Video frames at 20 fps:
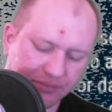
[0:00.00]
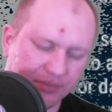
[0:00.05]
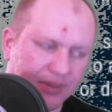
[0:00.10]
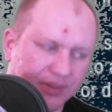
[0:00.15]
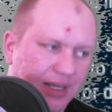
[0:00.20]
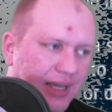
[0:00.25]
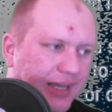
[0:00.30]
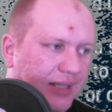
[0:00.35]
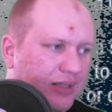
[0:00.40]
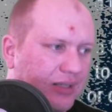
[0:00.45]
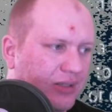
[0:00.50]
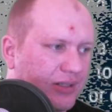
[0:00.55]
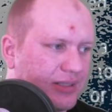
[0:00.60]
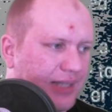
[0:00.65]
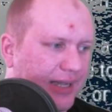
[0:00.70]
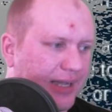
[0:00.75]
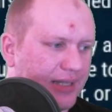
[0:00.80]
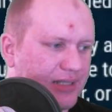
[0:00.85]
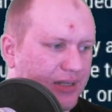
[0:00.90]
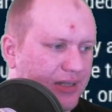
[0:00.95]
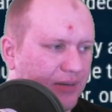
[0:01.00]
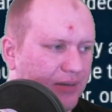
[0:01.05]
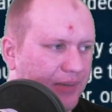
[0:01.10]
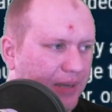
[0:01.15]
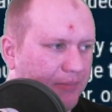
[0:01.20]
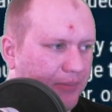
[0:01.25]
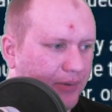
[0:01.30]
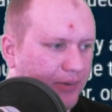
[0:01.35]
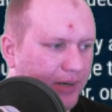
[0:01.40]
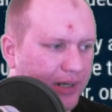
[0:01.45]
It looks like it's going to be a
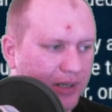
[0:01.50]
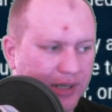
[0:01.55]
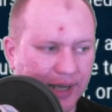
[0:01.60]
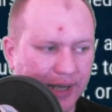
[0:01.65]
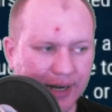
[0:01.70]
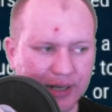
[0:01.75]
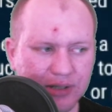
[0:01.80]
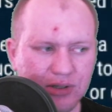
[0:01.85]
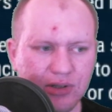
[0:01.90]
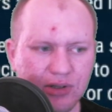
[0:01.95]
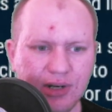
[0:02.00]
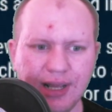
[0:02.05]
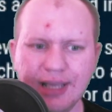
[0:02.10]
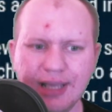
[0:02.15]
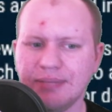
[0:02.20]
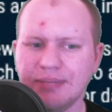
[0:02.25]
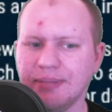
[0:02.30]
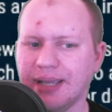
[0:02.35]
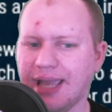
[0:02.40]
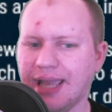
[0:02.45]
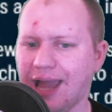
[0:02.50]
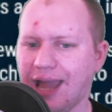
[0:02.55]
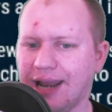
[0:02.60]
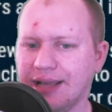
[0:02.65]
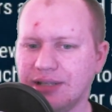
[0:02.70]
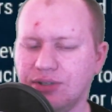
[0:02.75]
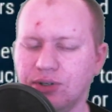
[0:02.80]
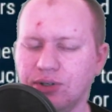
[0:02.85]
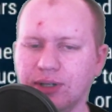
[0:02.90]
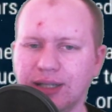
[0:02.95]
pretty kind of unique
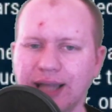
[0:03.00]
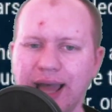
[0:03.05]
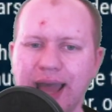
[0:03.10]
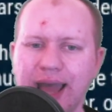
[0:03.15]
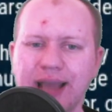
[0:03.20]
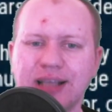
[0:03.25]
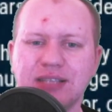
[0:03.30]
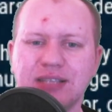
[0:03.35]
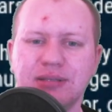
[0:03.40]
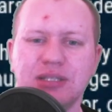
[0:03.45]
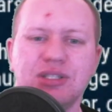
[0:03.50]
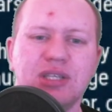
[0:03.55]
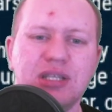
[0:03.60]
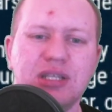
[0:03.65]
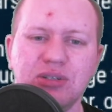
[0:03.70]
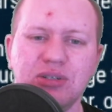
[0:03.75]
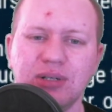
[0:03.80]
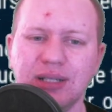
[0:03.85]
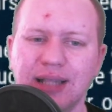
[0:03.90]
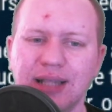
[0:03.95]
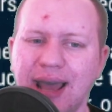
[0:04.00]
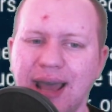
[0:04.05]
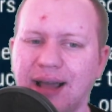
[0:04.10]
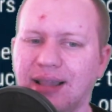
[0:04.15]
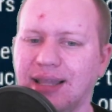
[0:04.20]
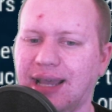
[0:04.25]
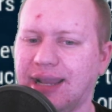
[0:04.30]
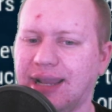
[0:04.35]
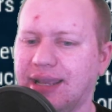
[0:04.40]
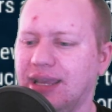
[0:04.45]
mechanic to especially to allow
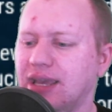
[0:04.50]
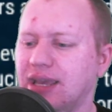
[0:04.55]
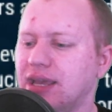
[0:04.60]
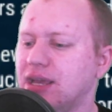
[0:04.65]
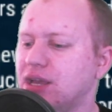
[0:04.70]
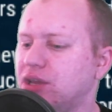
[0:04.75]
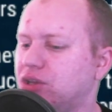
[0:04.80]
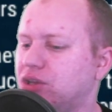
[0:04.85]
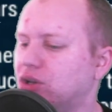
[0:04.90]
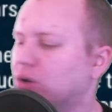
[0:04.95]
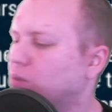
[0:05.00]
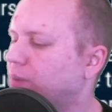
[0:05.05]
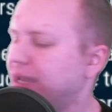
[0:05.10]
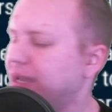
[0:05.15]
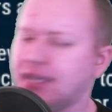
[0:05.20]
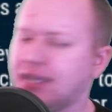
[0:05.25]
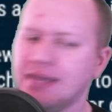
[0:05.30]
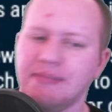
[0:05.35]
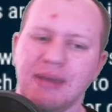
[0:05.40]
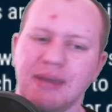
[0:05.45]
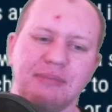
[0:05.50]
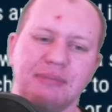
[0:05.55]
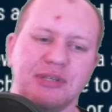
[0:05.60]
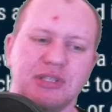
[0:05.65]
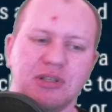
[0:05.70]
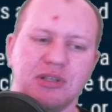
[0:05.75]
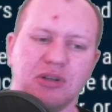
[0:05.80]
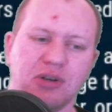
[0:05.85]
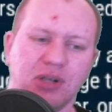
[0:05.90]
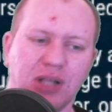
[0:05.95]
like your weaker members
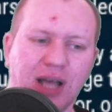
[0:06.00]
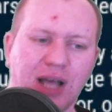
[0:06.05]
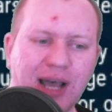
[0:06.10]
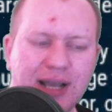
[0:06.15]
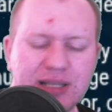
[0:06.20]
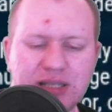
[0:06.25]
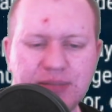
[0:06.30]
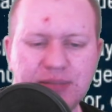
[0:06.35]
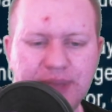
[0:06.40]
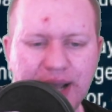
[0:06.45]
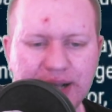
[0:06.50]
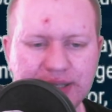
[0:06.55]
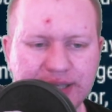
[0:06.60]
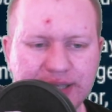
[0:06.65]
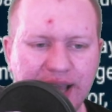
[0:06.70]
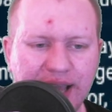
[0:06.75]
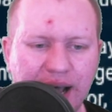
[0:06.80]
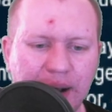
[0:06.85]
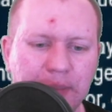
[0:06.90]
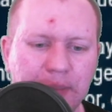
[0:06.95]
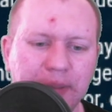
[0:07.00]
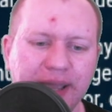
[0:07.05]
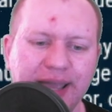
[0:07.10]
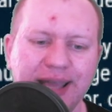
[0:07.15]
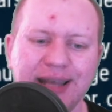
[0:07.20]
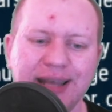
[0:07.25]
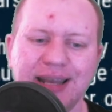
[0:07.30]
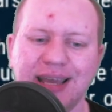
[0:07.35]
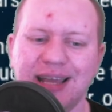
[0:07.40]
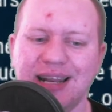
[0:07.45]
in your alliance to be able to come
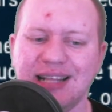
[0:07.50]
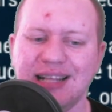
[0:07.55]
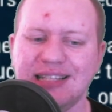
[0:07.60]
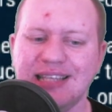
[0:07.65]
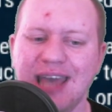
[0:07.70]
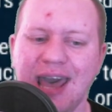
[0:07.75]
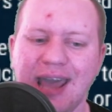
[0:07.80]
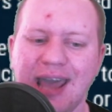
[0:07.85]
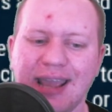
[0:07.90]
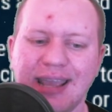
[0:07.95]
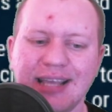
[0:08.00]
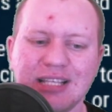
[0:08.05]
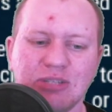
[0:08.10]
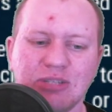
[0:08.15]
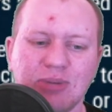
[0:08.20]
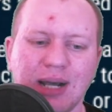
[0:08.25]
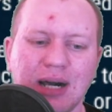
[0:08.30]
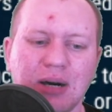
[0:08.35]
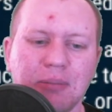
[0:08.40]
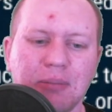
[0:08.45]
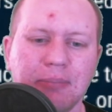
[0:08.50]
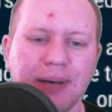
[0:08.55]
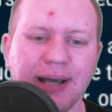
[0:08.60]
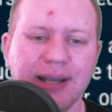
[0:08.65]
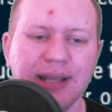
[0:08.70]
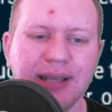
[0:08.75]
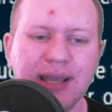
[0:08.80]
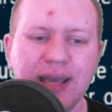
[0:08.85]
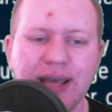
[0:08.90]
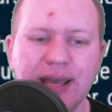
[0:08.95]
in and attack as well.
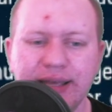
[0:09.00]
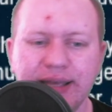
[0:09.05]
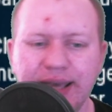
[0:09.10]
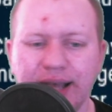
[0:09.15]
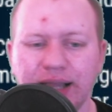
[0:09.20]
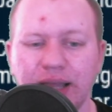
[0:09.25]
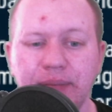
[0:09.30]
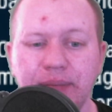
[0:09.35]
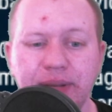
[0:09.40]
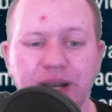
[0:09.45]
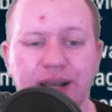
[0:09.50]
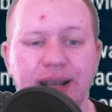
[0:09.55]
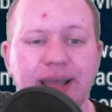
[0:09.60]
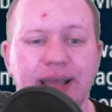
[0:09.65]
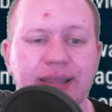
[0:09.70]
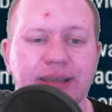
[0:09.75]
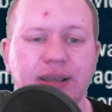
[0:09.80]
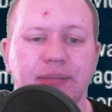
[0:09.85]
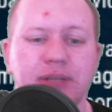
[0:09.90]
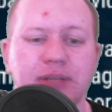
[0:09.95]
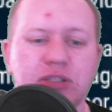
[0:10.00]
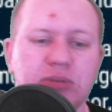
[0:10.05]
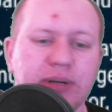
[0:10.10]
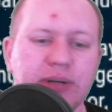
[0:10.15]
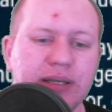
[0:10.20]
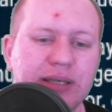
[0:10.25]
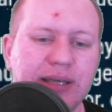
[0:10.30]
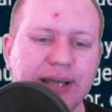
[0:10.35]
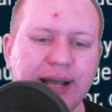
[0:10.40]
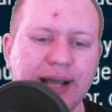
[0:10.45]
But yeah, let me know down in the comments
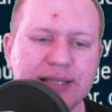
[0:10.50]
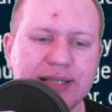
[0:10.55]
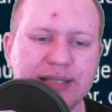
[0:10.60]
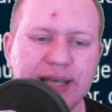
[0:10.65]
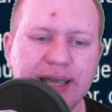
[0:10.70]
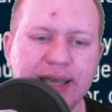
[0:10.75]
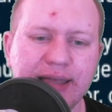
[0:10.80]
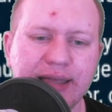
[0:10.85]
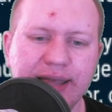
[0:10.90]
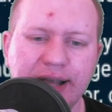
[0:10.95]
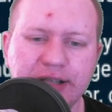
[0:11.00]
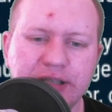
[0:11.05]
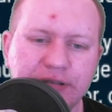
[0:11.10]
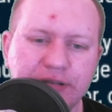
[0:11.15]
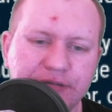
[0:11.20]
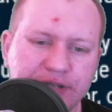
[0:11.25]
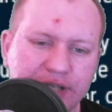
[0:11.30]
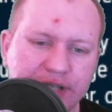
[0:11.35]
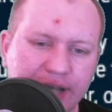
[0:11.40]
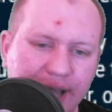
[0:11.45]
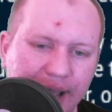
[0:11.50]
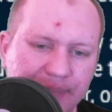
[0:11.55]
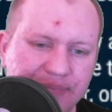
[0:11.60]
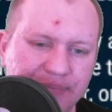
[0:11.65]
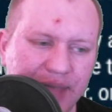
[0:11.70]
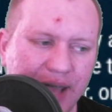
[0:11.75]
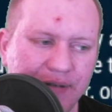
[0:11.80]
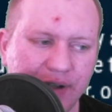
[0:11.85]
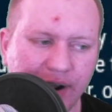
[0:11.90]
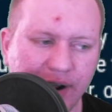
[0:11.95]
what you guys think. That's it for today.
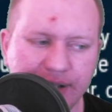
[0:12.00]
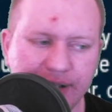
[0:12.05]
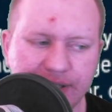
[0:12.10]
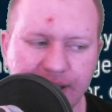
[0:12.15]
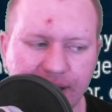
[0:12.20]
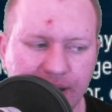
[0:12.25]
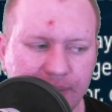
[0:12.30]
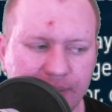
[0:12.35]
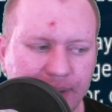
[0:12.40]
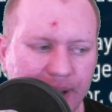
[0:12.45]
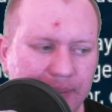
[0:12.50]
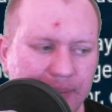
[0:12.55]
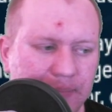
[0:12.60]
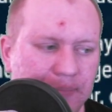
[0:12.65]
Have a great day and goodbye.